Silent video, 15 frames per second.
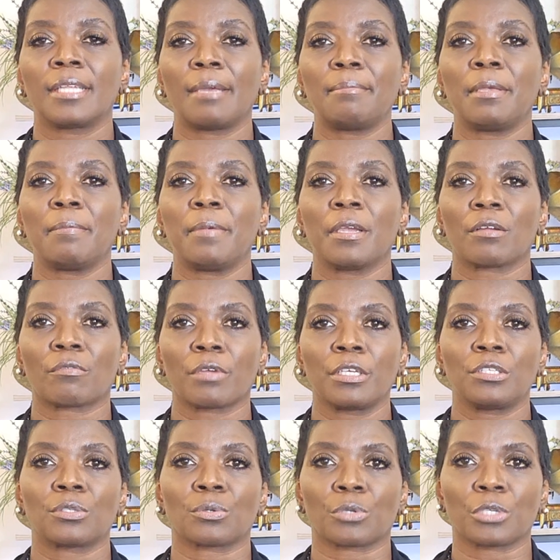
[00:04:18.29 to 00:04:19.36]
Let me be a
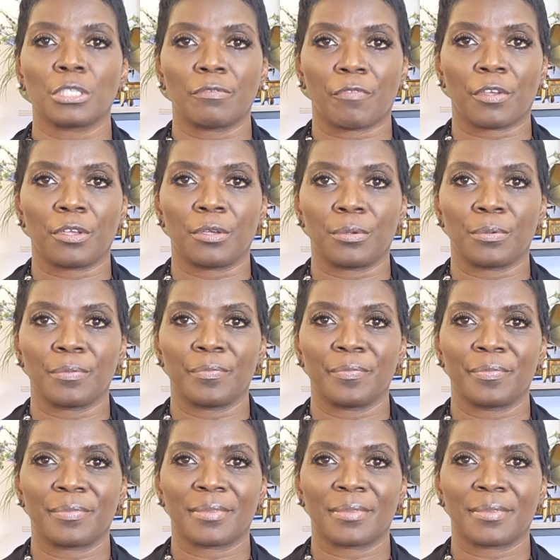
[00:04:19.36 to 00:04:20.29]
resource for you.